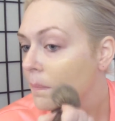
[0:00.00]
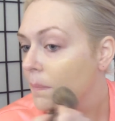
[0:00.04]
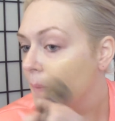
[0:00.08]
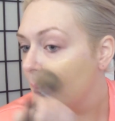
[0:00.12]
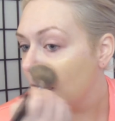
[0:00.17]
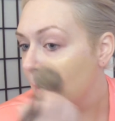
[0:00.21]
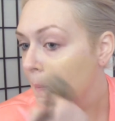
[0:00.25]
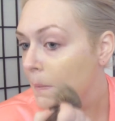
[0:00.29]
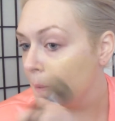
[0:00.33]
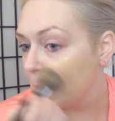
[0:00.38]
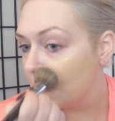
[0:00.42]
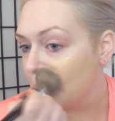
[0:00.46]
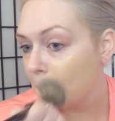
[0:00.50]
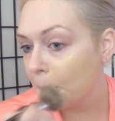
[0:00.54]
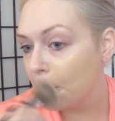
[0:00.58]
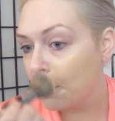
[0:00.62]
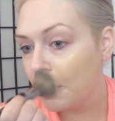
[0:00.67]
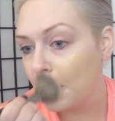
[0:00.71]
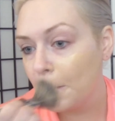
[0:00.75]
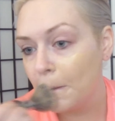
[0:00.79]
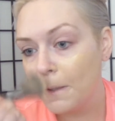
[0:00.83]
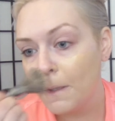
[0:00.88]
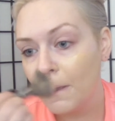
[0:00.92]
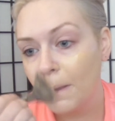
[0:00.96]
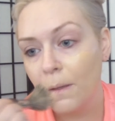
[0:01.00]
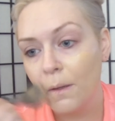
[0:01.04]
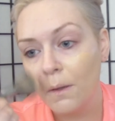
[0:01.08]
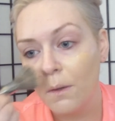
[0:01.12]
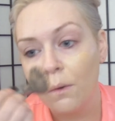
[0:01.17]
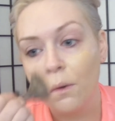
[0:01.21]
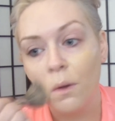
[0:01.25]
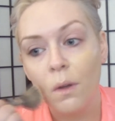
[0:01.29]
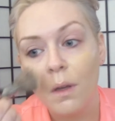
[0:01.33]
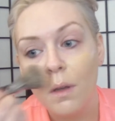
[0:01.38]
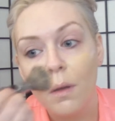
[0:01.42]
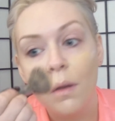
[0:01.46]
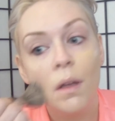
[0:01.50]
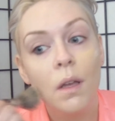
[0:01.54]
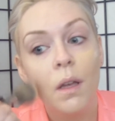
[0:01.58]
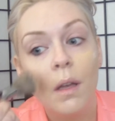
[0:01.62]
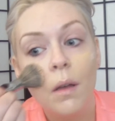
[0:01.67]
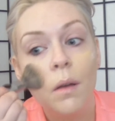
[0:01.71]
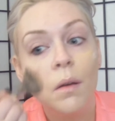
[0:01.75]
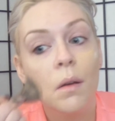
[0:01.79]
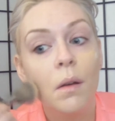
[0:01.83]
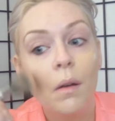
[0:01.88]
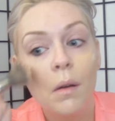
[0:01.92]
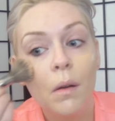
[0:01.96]
I'm just going to
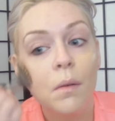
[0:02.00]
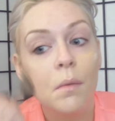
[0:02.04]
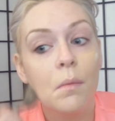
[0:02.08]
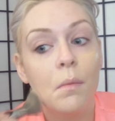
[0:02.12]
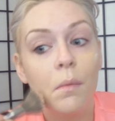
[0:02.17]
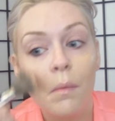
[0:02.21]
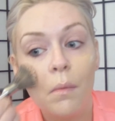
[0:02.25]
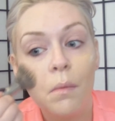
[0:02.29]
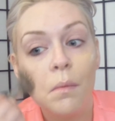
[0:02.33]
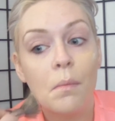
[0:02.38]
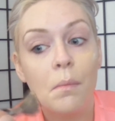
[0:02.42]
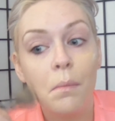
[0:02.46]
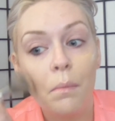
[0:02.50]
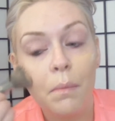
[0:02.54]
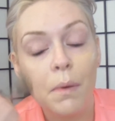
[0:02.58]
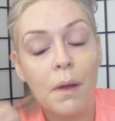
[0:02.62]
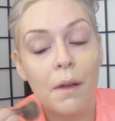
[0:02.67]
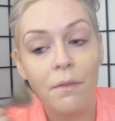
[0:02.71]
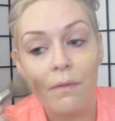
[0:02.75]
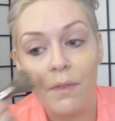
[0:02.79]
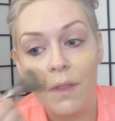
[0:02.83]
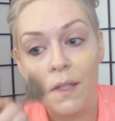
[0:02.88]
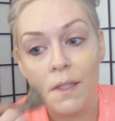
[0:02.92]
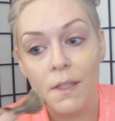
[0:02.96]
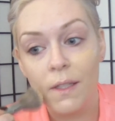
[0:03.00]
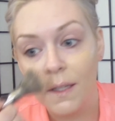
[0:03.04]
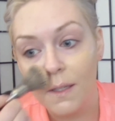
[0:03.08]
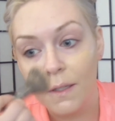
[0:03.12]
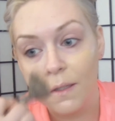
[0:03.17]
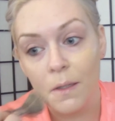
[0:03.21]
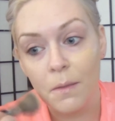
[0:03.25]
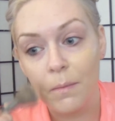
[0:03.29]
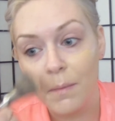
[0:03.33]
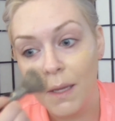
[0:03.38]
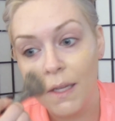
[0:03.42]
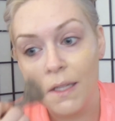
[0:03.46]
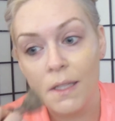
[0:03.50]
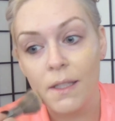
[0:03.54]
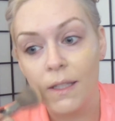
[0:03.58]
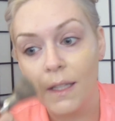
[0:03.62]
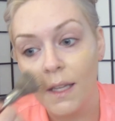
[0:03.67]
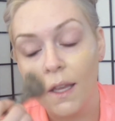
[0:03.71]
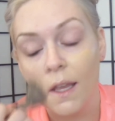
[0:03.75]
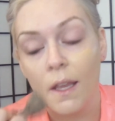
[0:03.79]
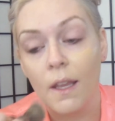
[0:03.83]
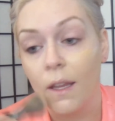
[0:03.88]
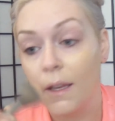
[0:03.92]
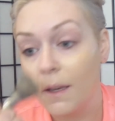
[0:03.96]
buff this into my
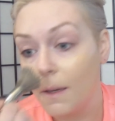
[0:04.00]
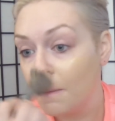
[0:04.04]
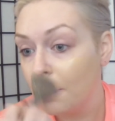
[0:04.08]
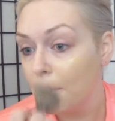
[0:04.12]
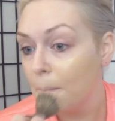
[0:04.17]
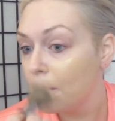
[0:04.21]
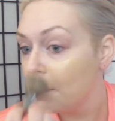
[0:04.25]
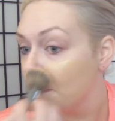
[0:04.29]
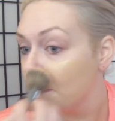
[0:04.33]
skin.